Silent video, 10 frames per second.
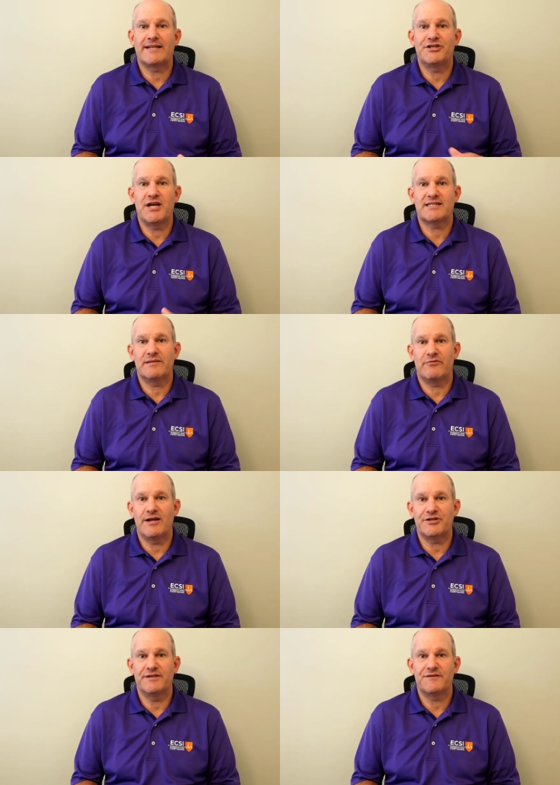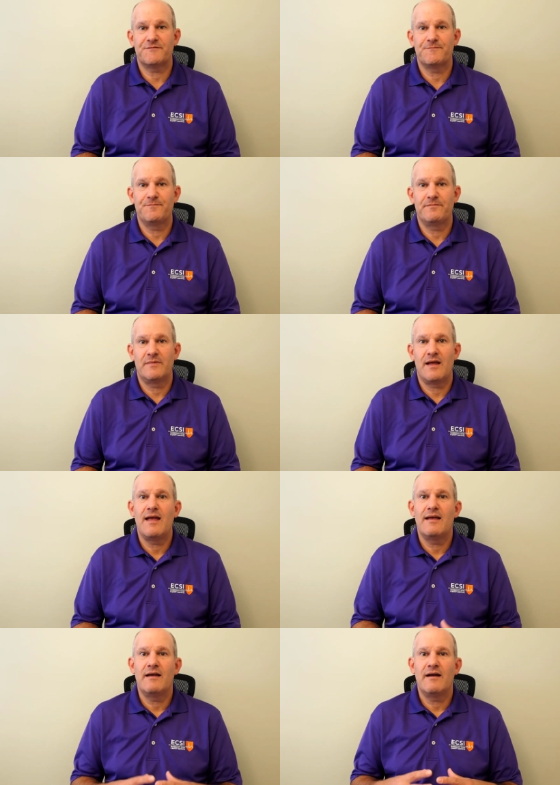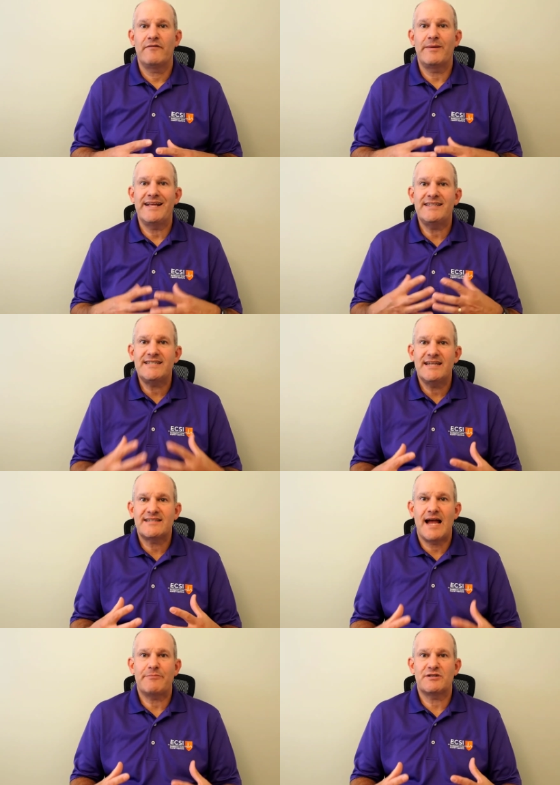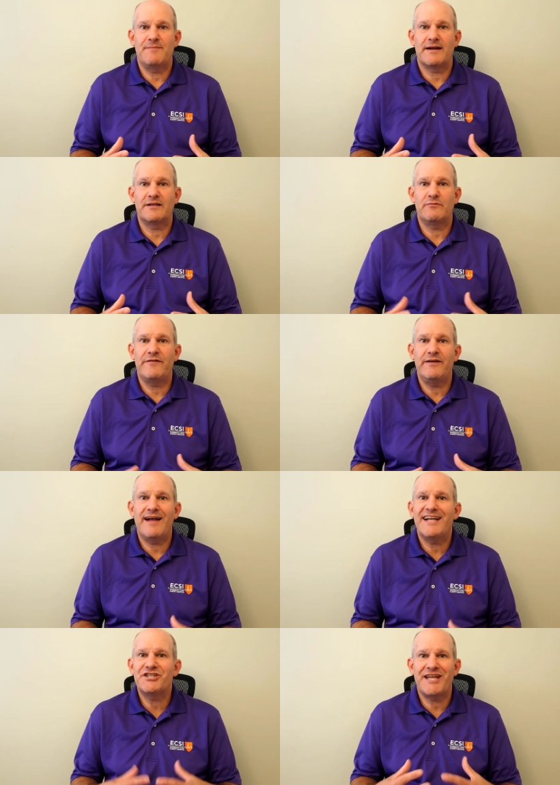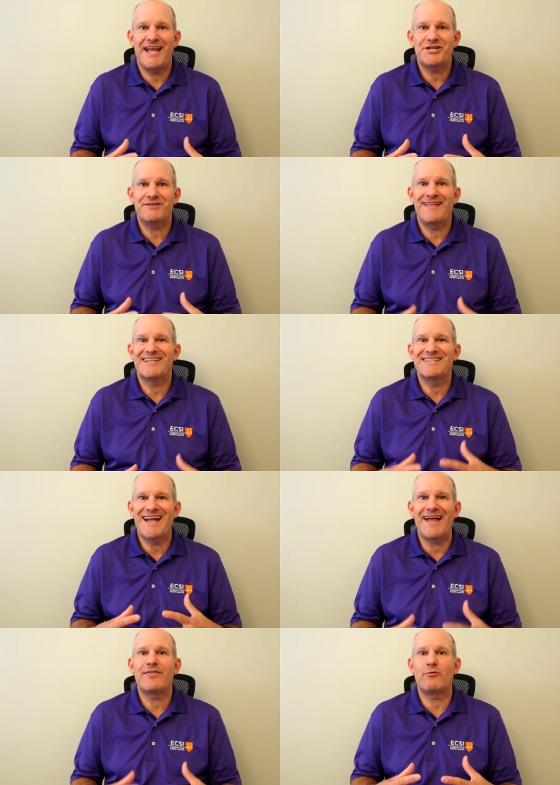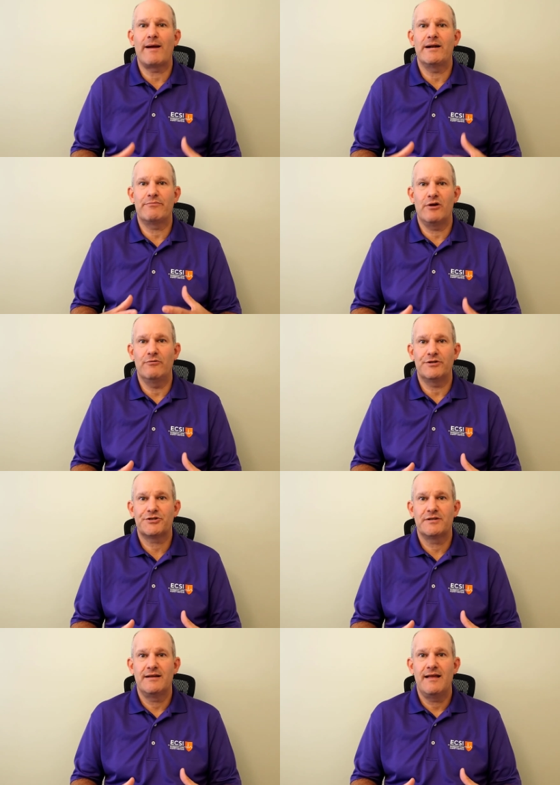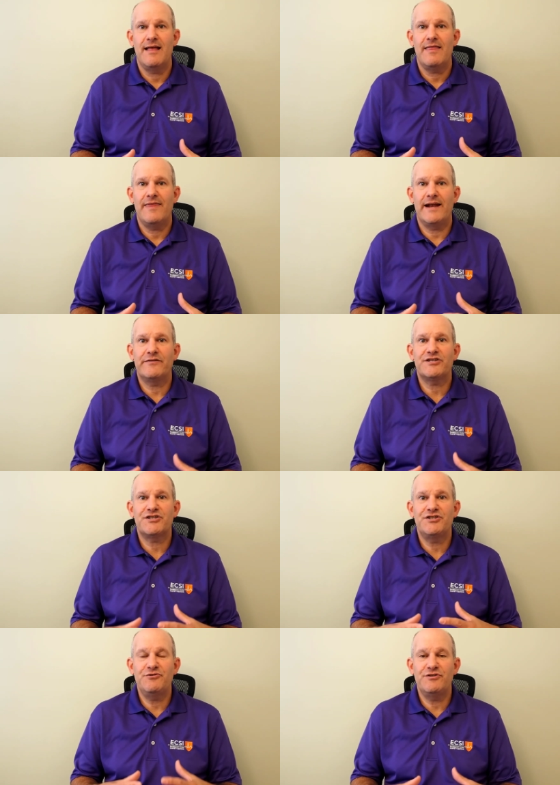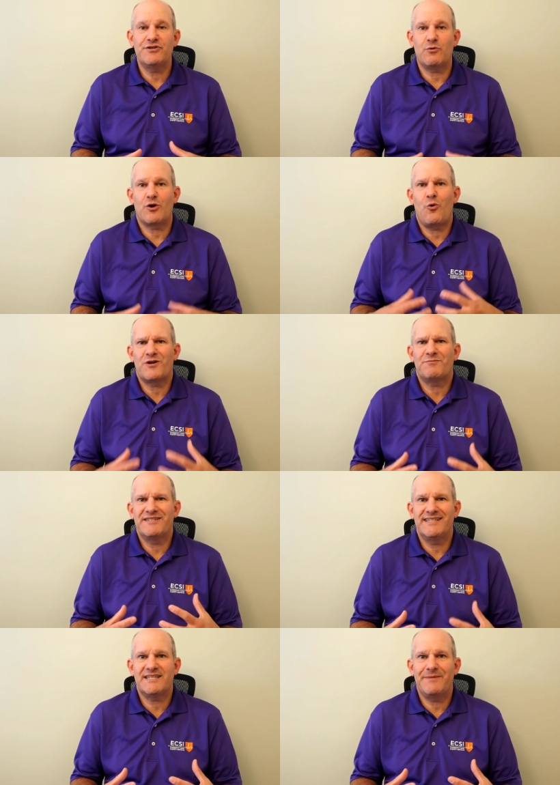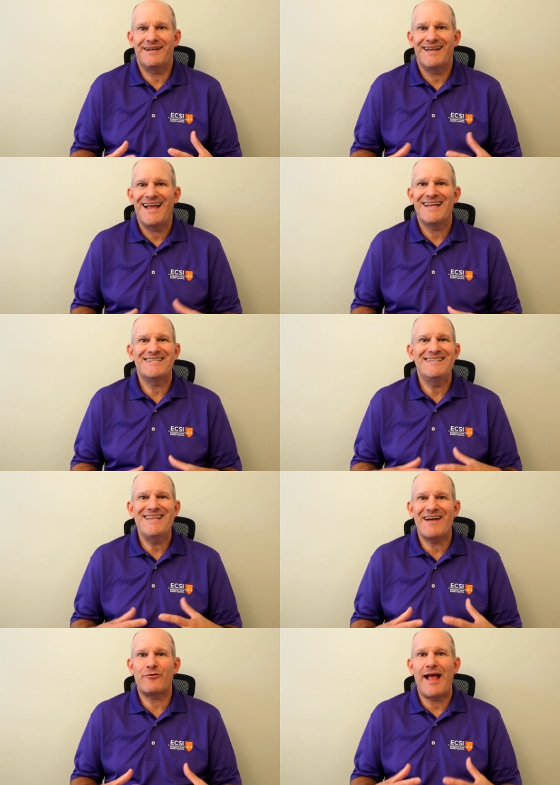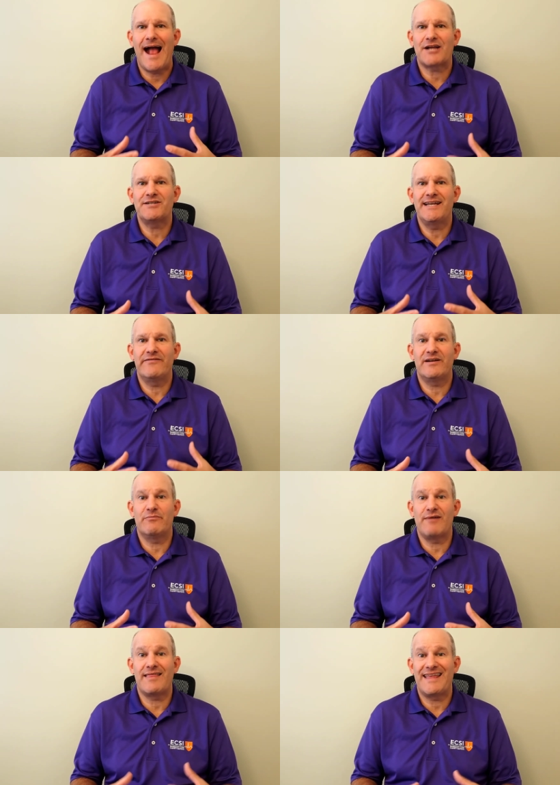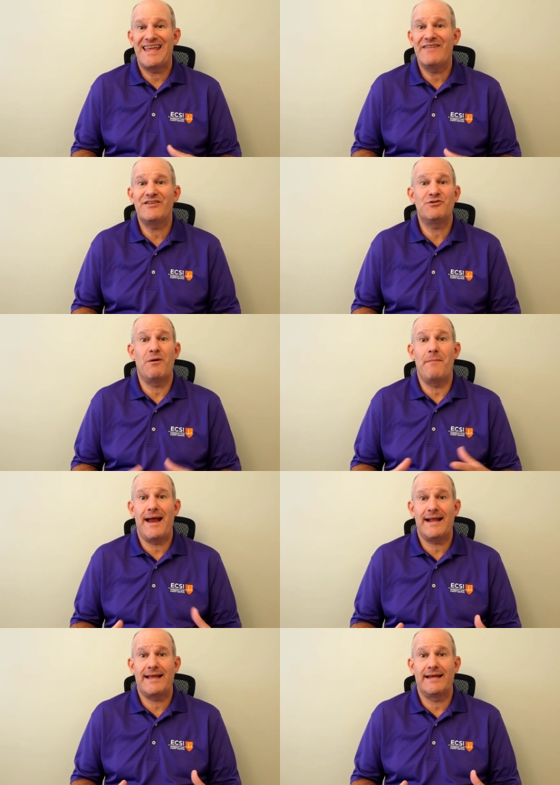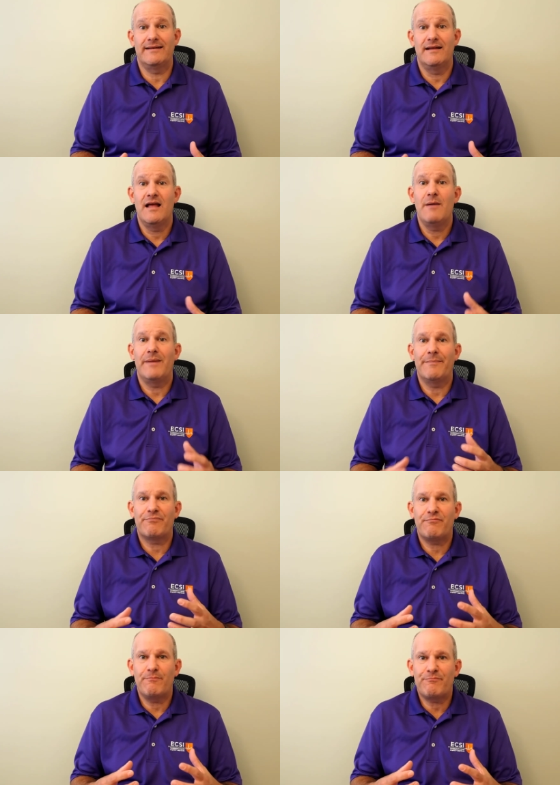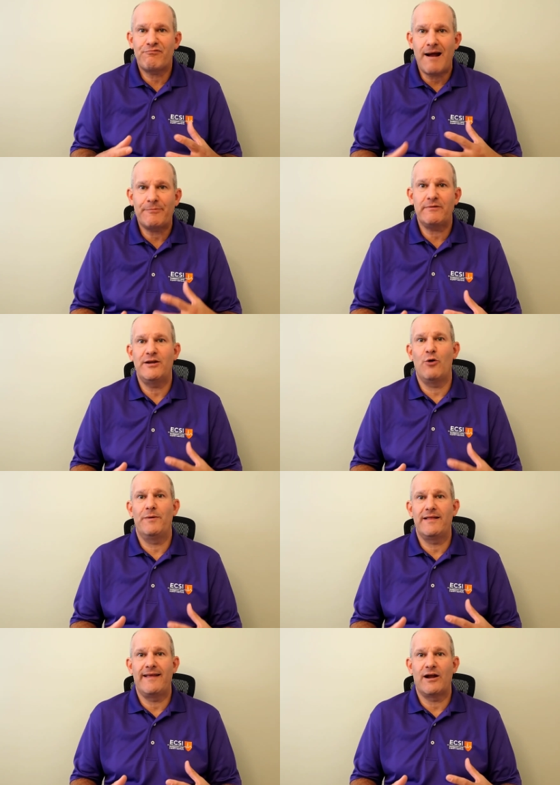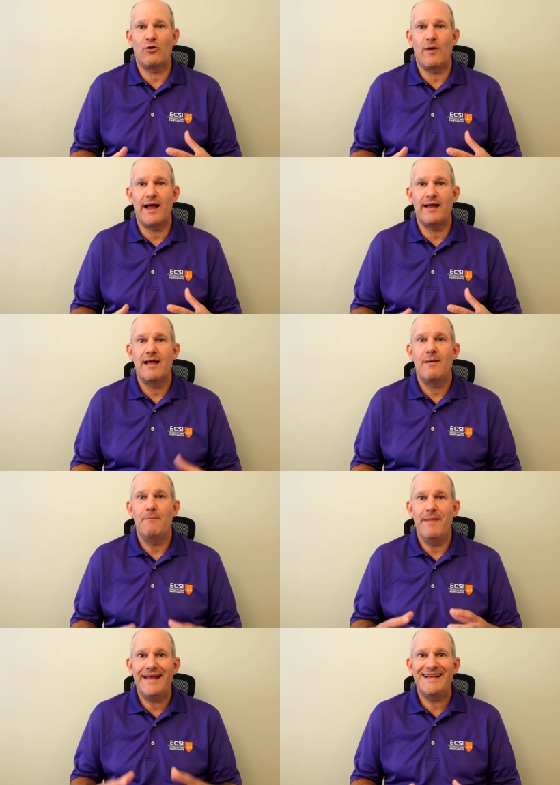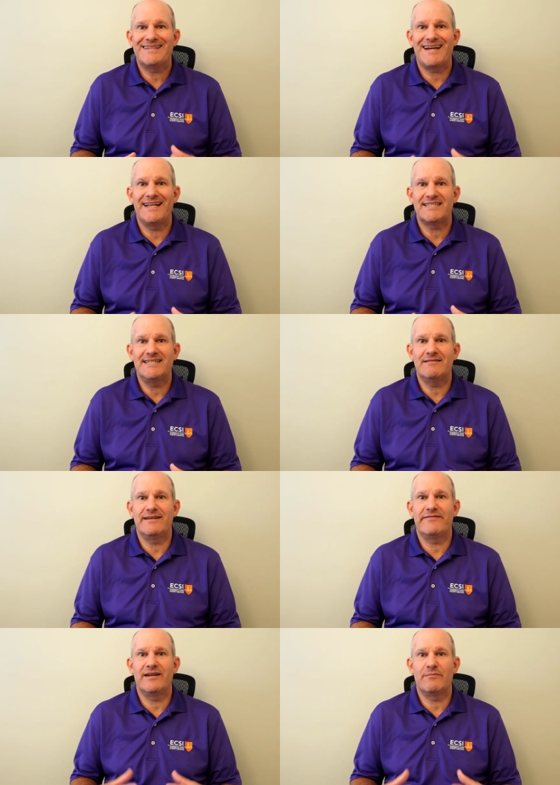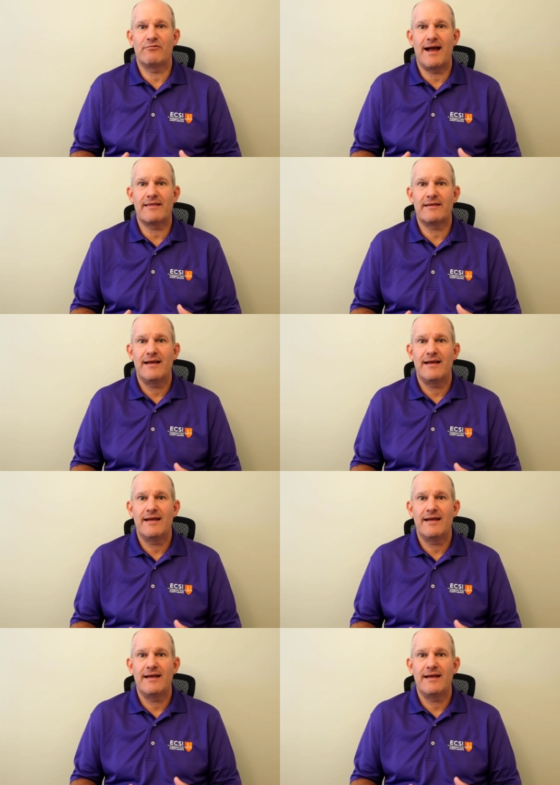to chest compressions. From an ECSI perspective, we feel educationally that's not the right approach. That if a student or a course participant has never actually given a breath, even to a mannequin, by properly opening the airway, making a tight seal, and giving a breath,